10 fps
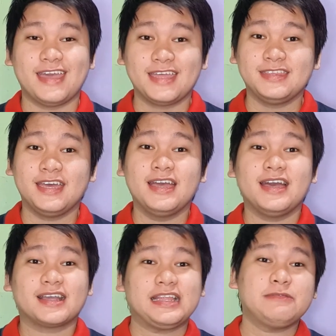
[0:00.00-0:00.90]
And
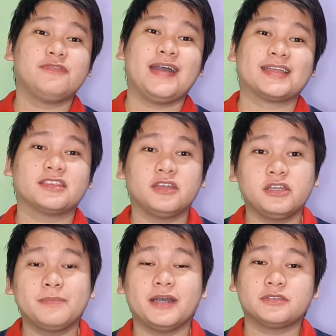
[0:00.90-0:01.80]
a claim of fact
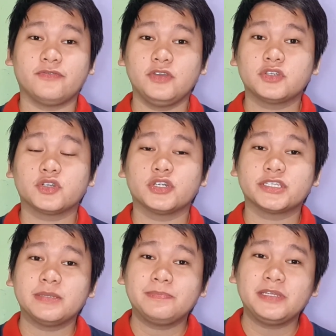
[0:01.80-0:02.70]
done about the future
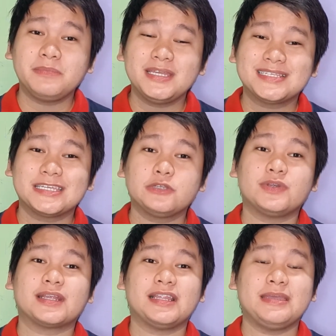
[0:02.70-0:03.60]
simply means that you
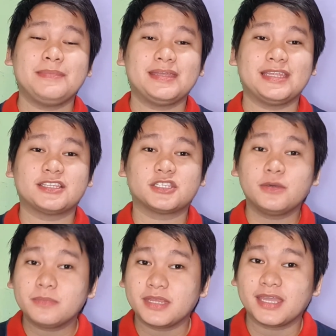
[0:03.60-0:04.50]
are claiming that
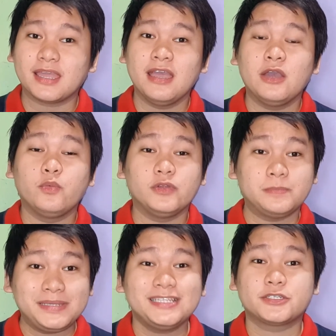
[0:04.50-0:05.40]
something
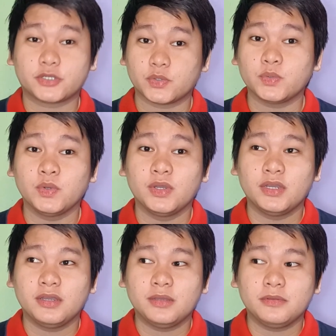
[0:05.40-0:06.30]
will be true
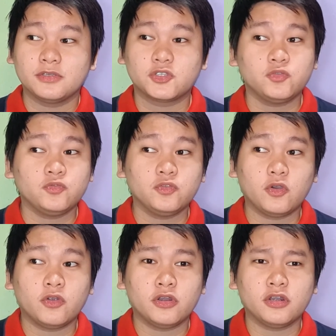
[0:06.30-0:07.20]
soon
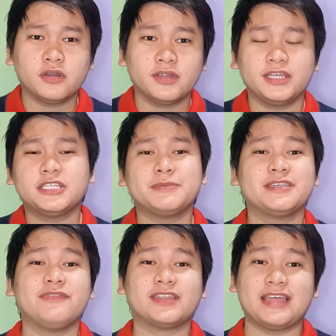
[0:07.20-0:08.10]
or in a
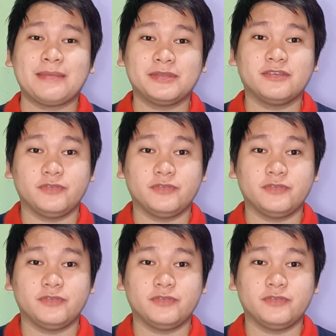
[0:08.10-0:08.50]
specific time in the